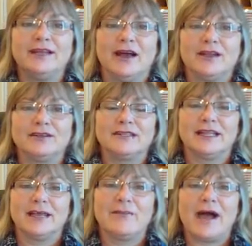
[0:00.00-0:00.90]
colors
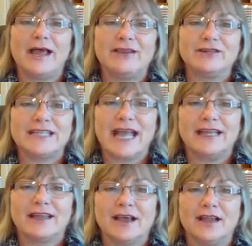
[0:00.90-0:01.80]
that they buy, their
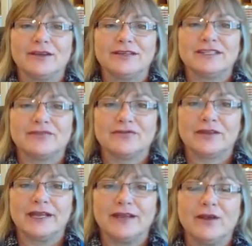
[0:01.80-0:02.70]
10th color is
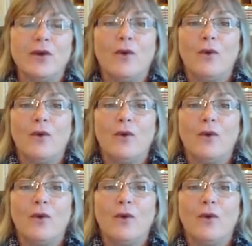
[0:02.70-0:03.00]
free.